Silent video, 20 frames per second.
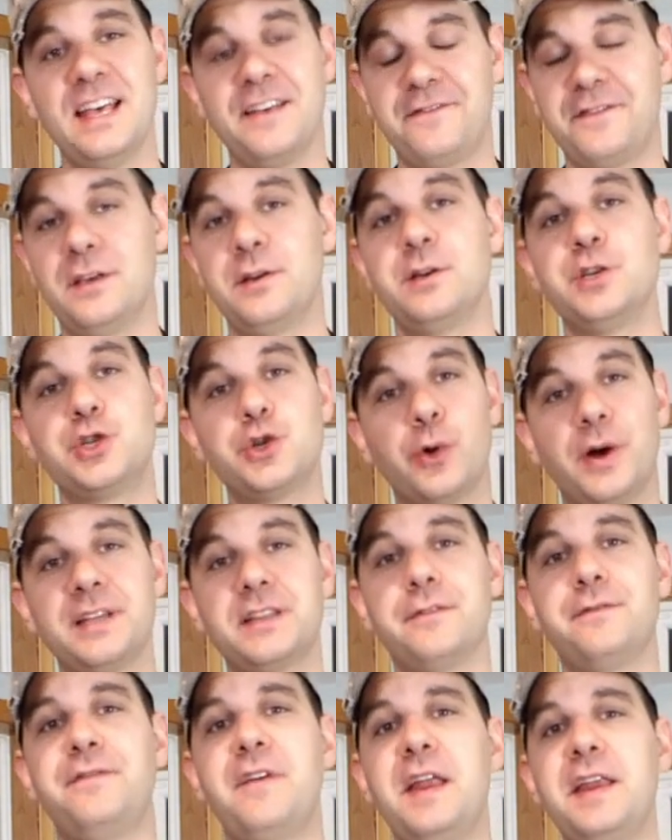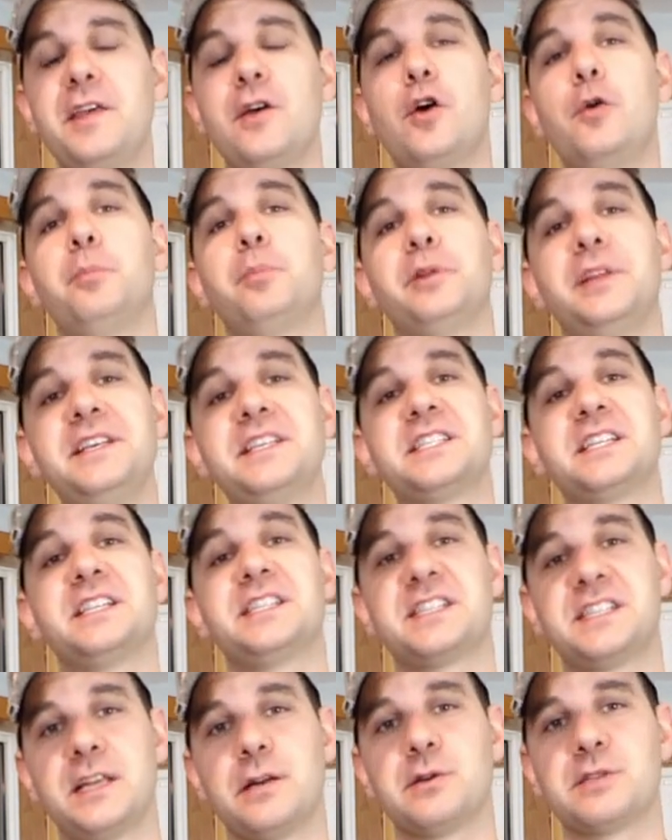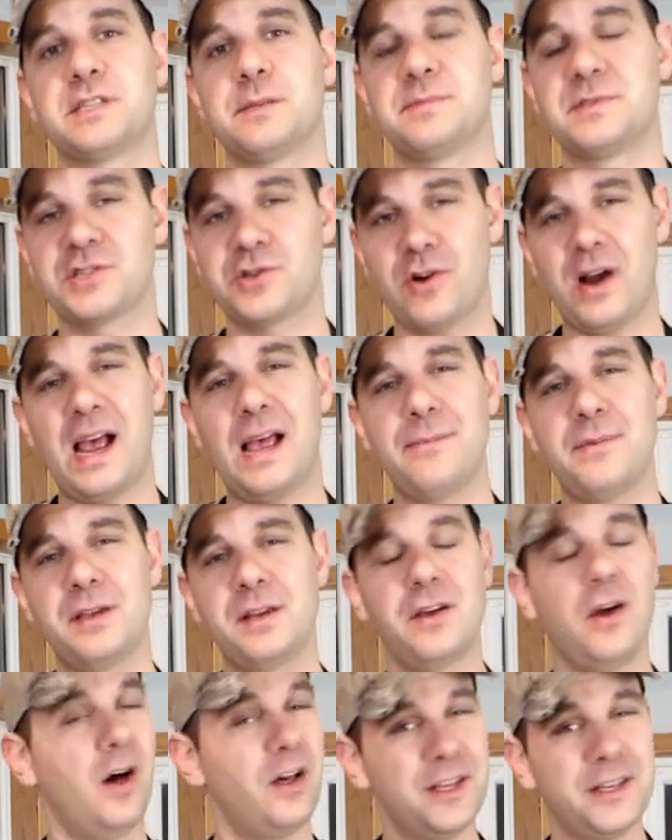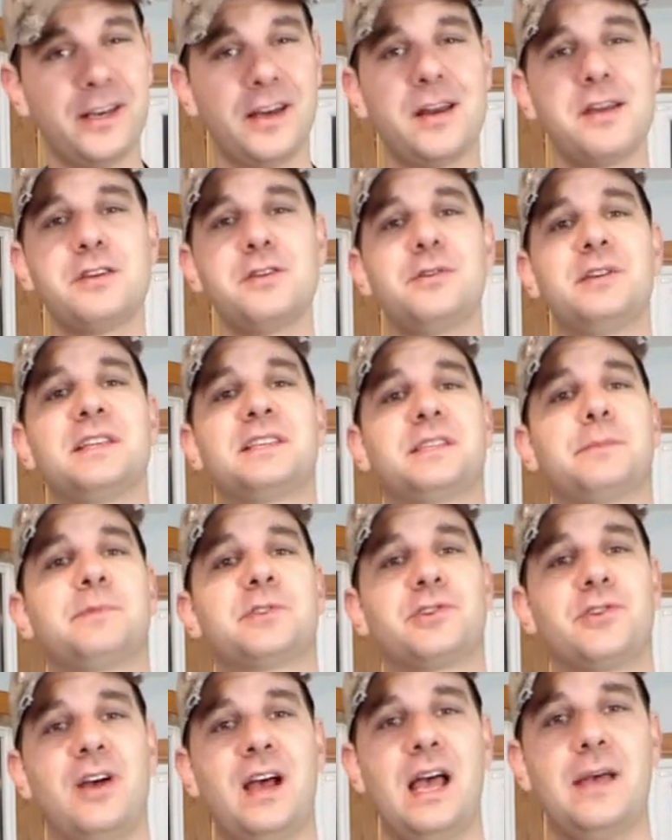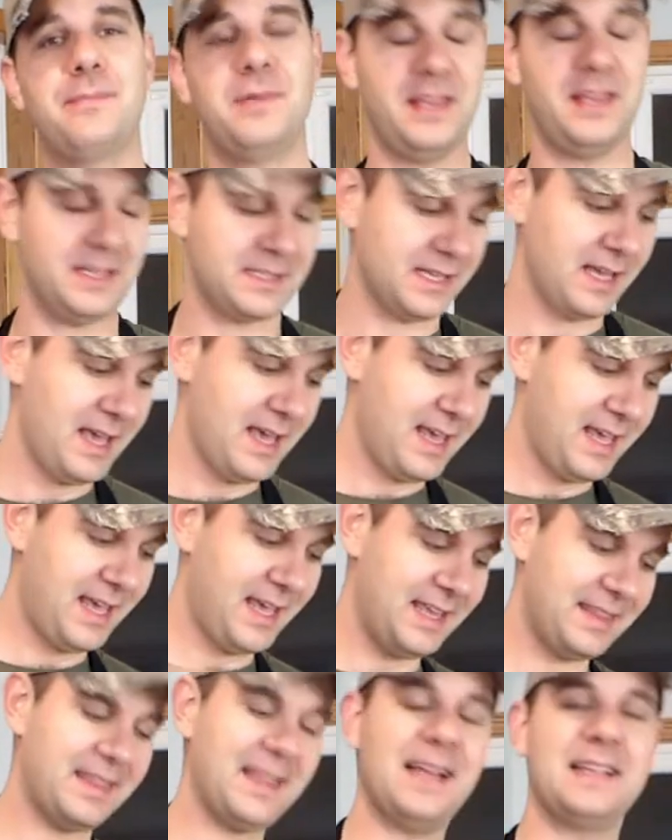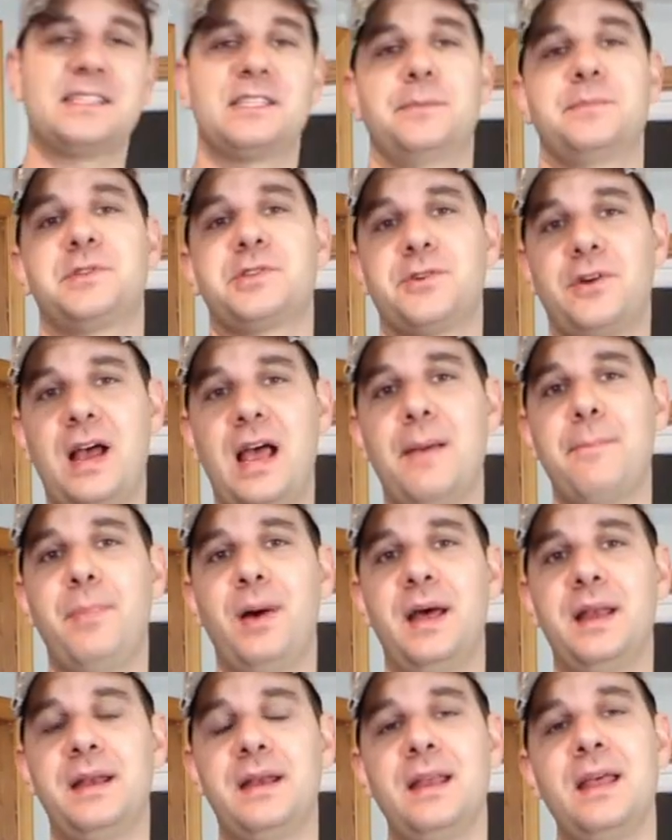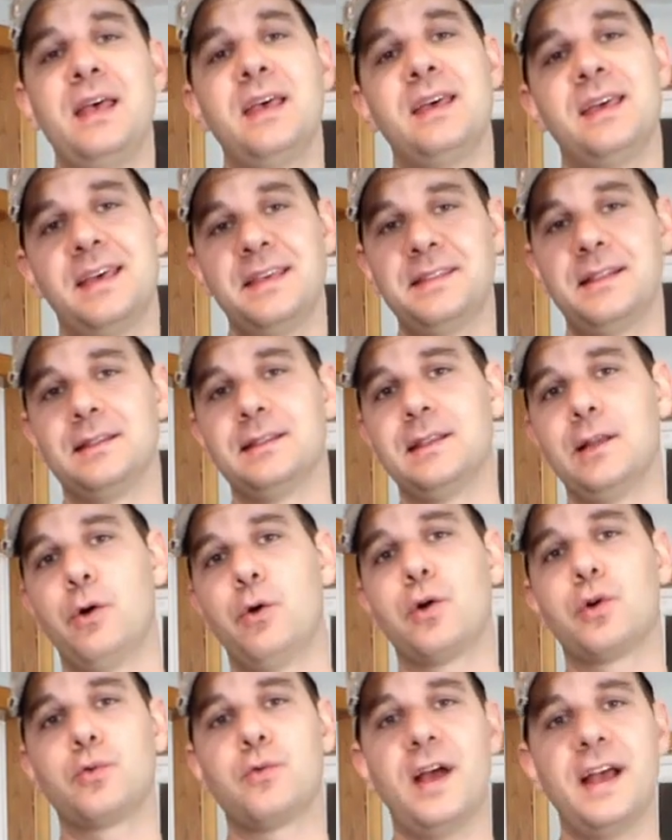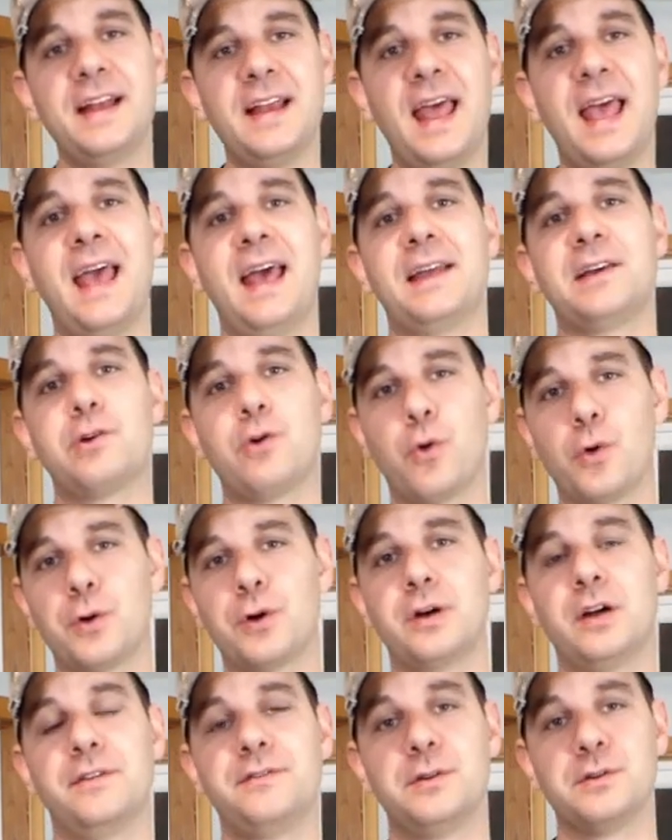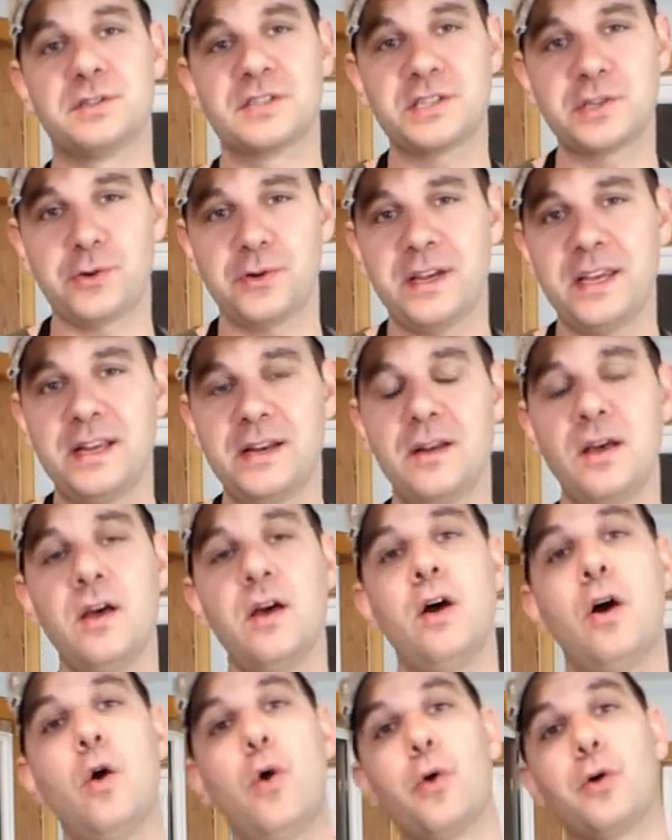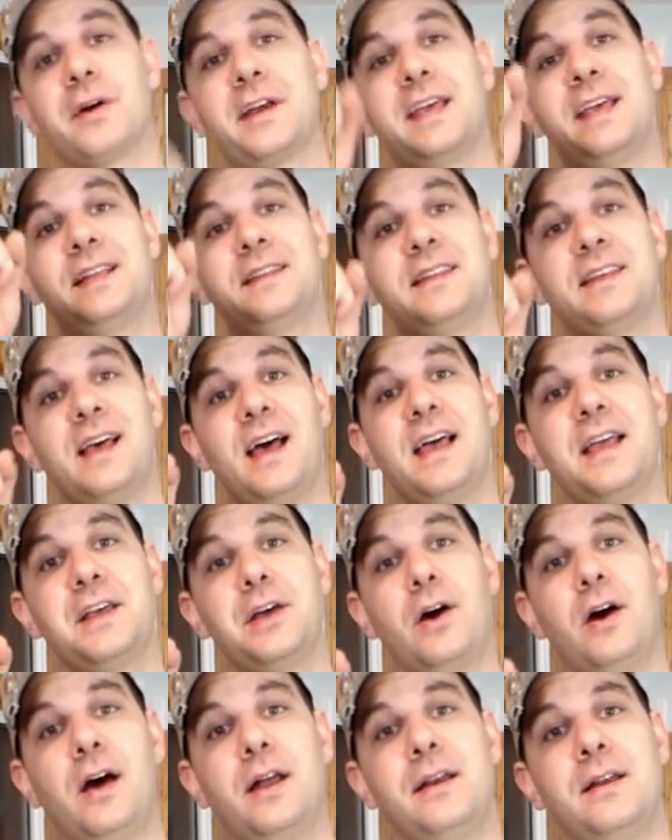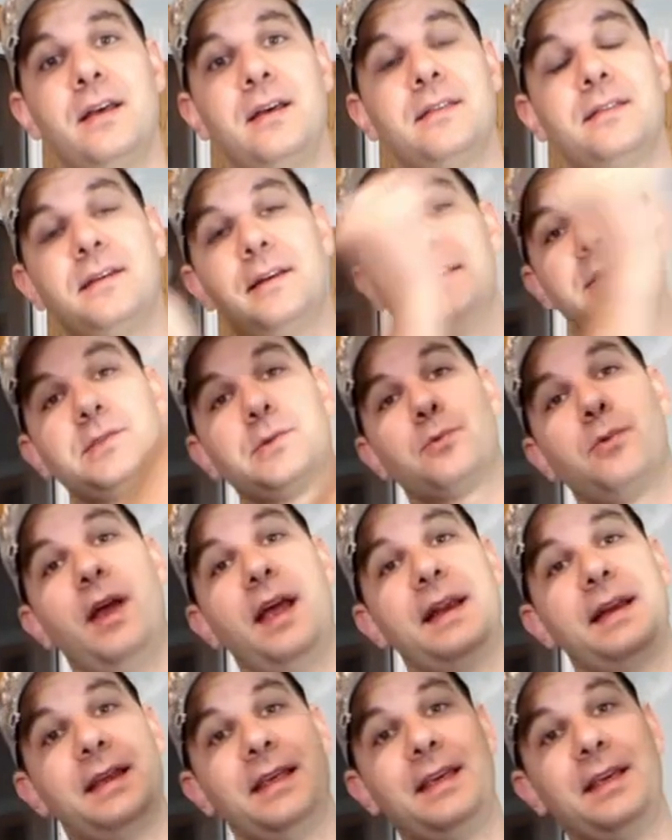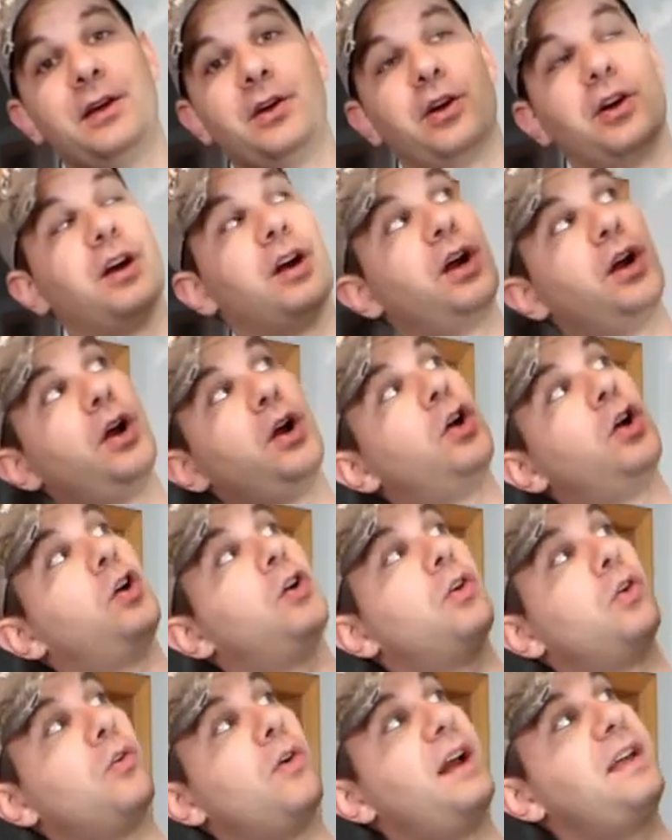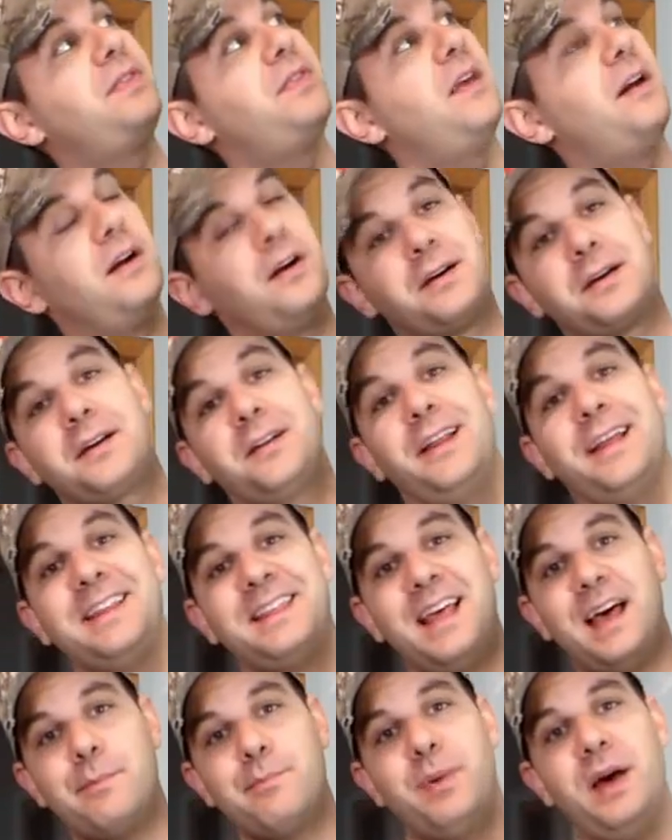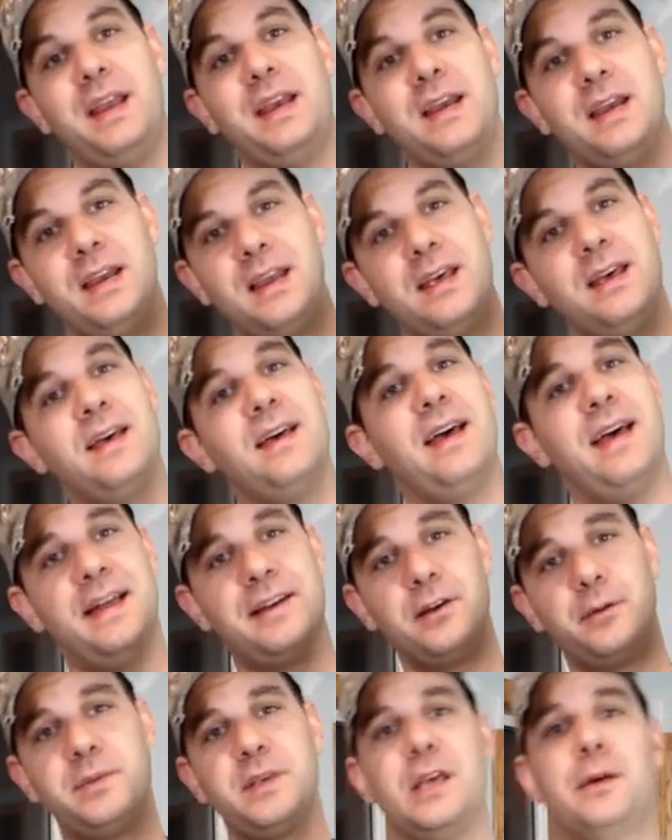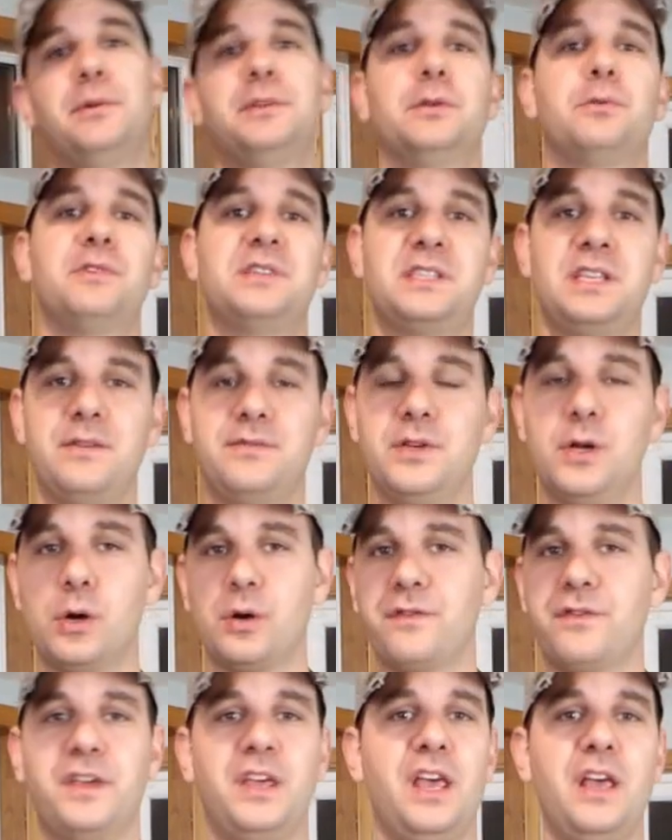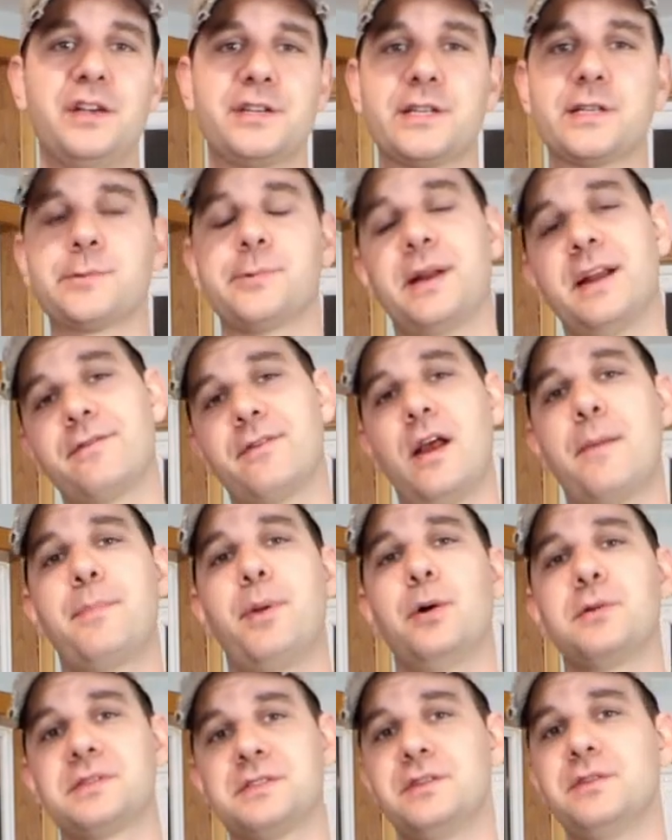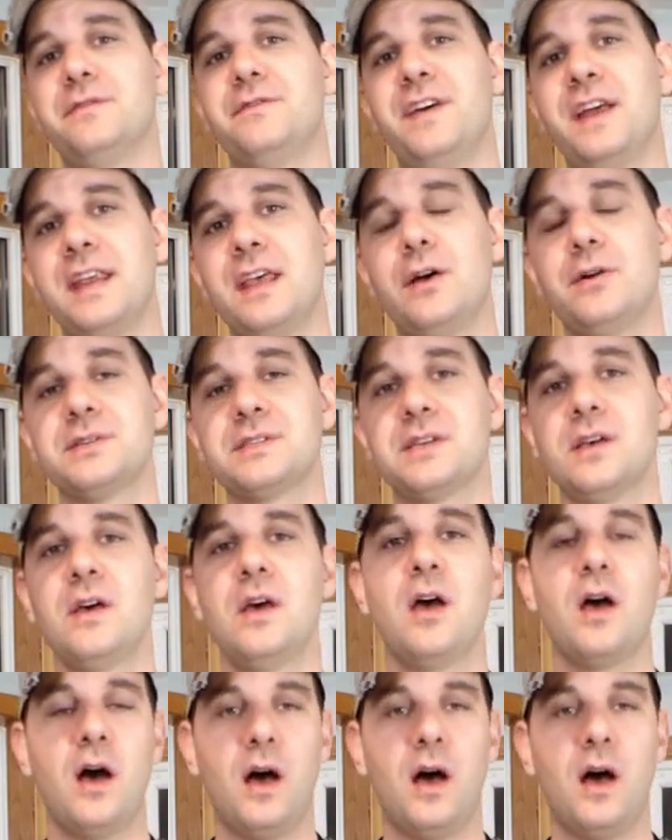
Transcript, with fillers: If you enjoyed the video, please consider subscribing. All you gotta do to subscribe is hit that subscribe button in the lower right-hand corner of your screen, or hit the icon that is right here, right there. Click that button, and you'll be able to receive notifications whenever I post new videos.